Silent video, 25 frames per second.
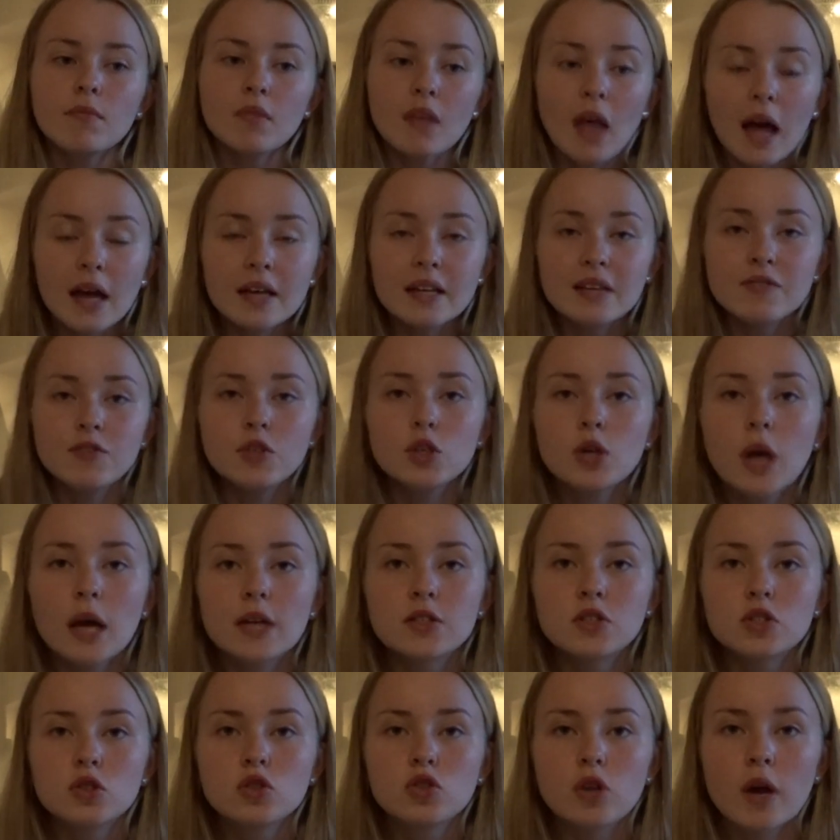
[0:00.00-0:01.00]
And if you
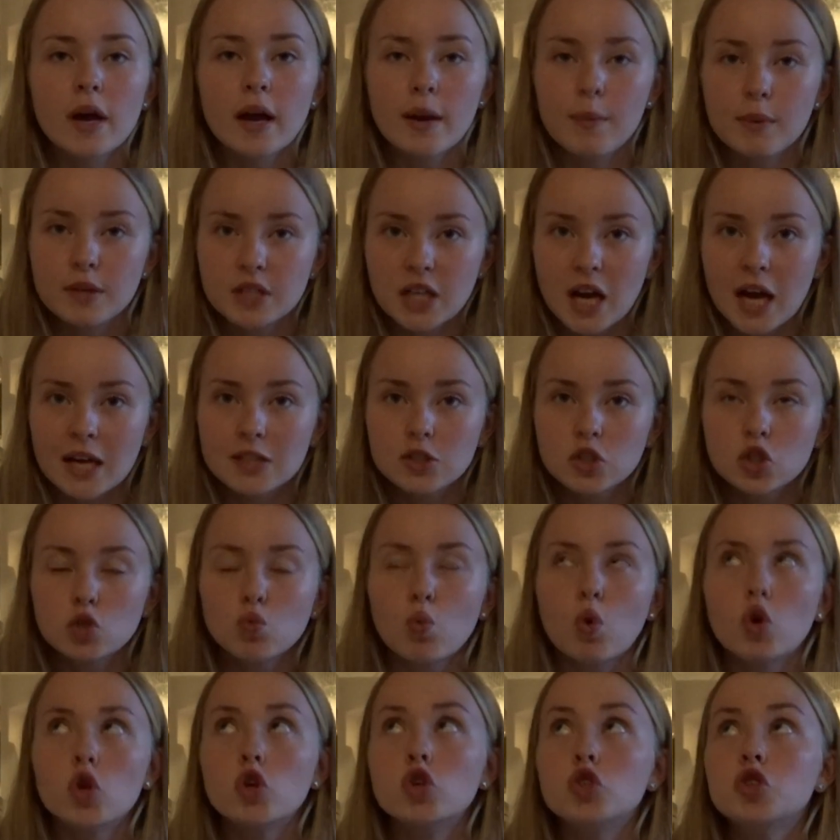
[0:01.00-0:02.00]
guys do try it, which I
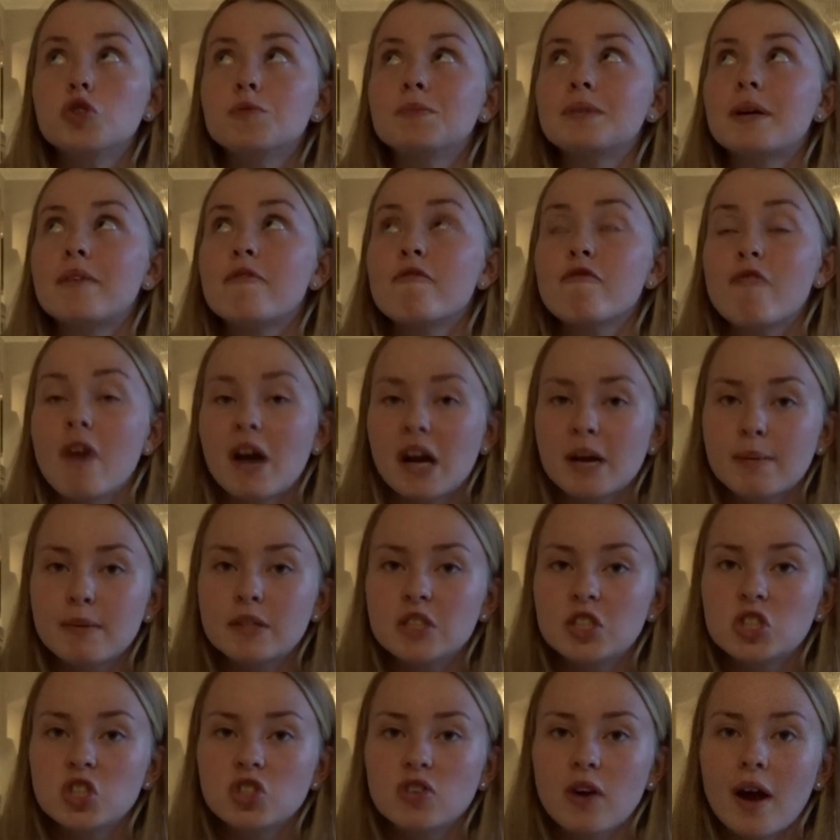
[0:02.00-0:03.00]
100%
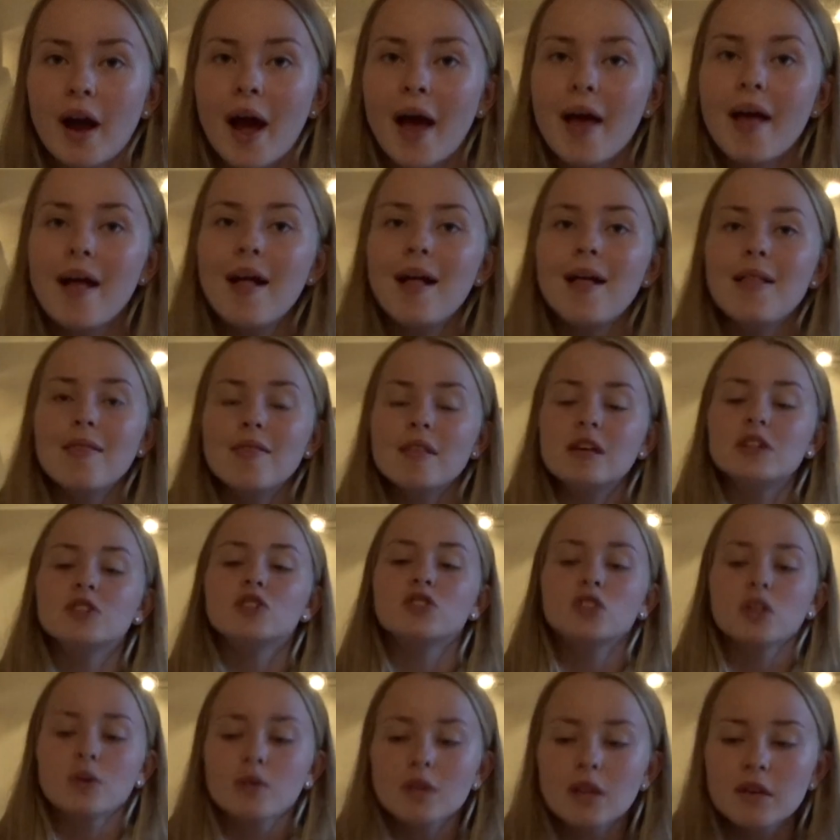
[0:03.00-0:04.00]
recommend you to try it, then
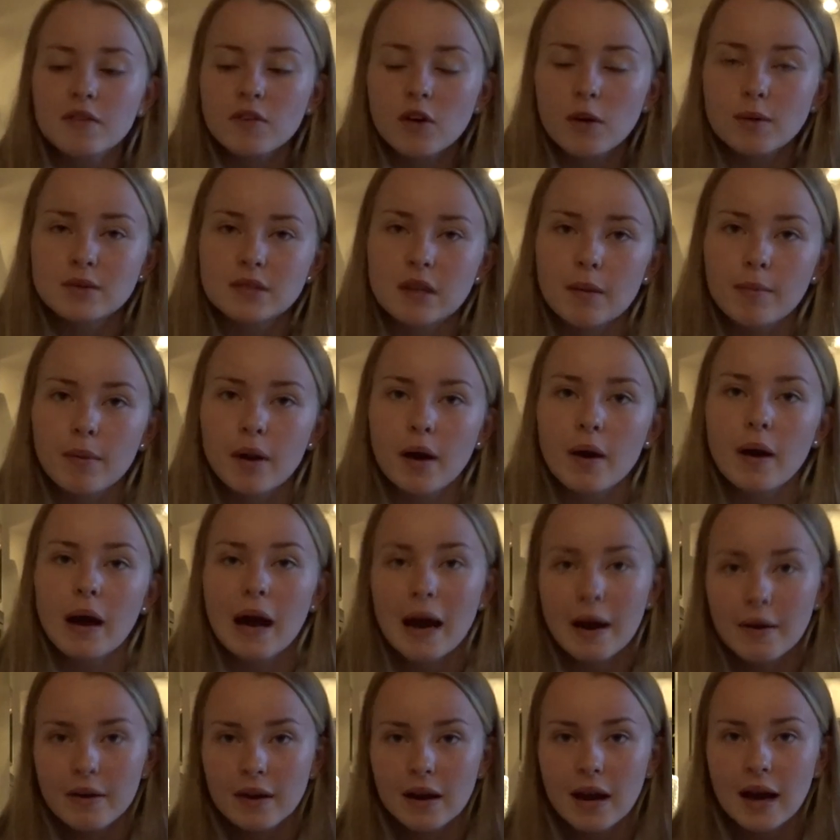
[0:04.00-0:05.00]
do leave a comment down below
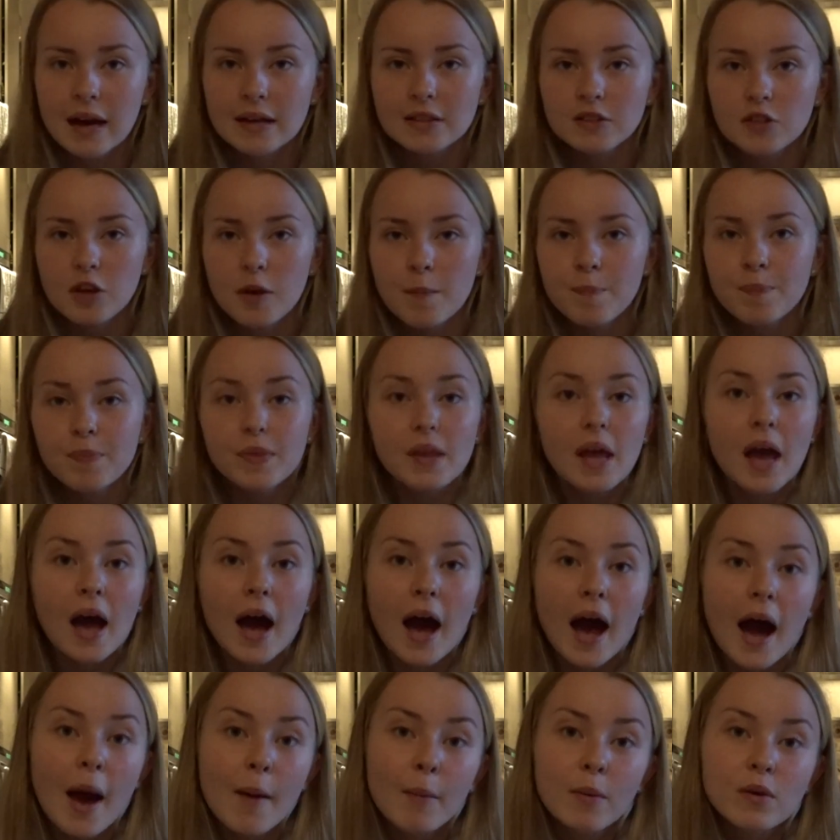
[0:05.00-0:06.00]
how you like them.
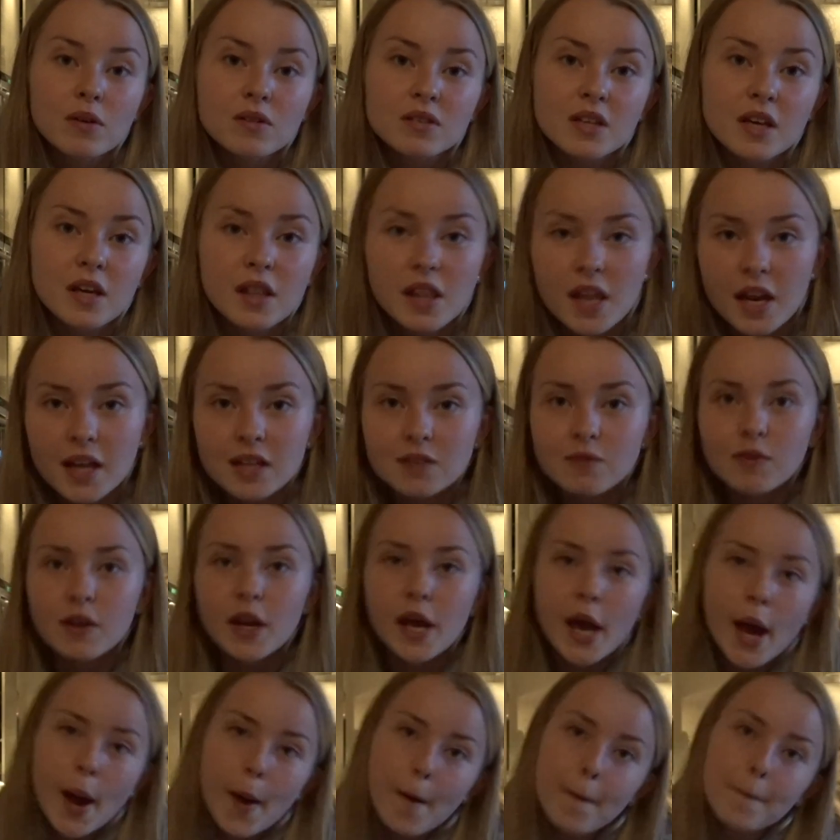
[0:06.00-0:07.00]
And we'll see you in the next
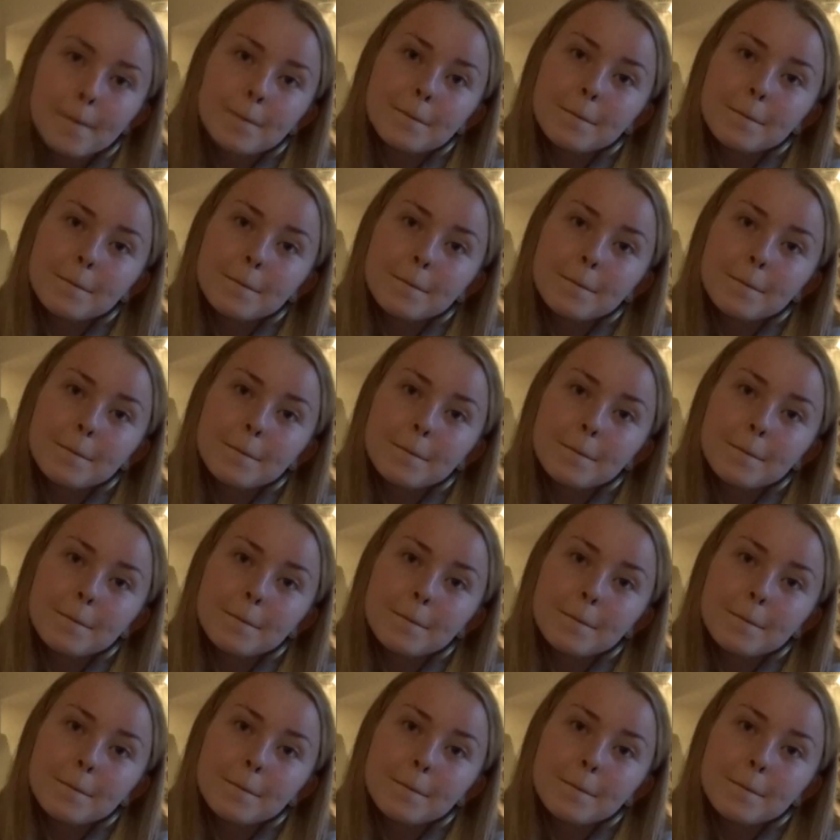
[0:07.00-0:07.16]
video.